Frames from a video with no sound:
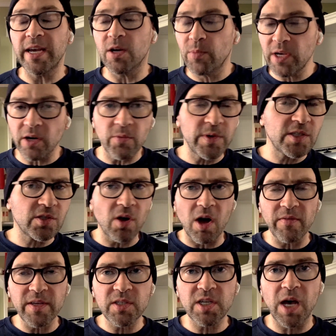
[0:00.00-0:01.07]
And we saw
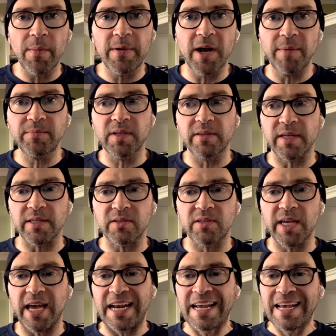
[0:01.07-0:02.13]
this coming up to this,
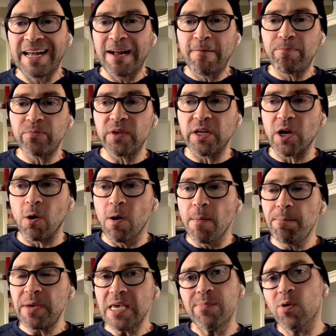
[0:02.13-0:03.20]
that,
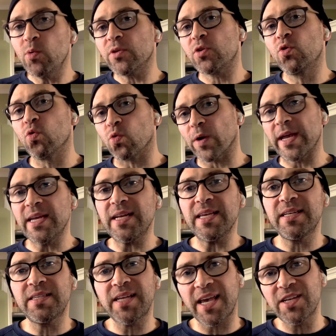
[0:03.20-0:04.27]
people with great
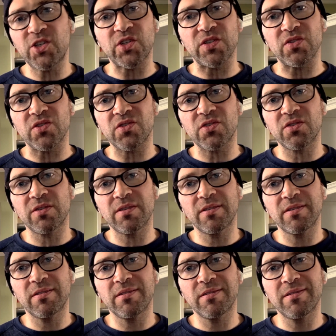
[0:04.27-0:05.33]
intentions,
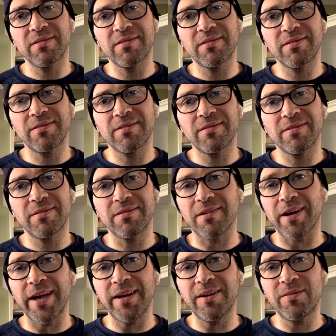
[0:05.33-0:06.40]

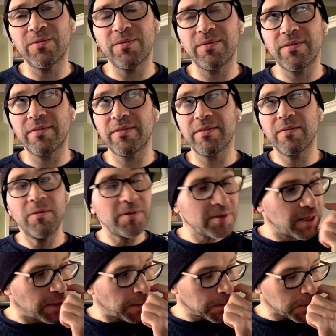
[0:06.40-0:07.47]
right? What was
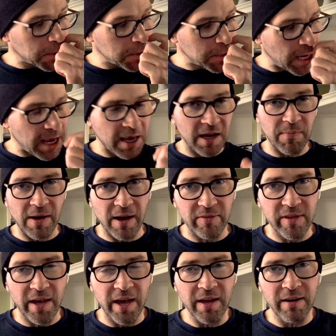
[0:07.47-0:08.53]
that? There's a saying about
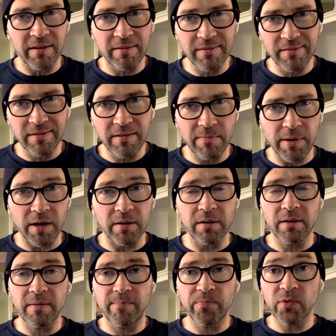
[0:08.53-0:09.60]
that, about
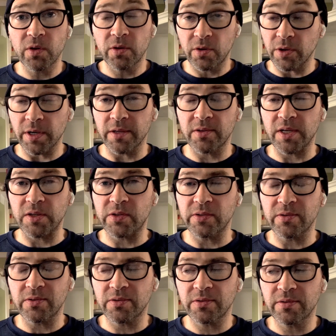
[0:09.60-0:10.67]
good
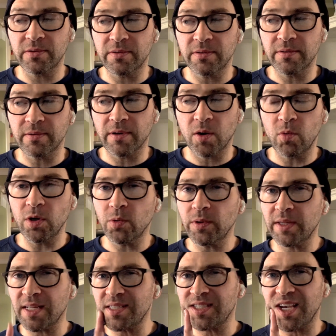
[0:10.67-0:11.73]
intentions. I wonder what
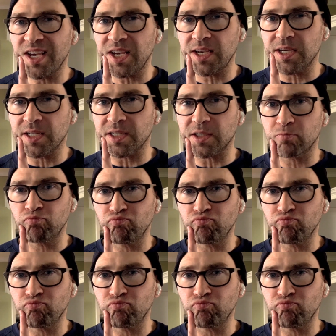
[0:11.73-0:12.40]
that saying is.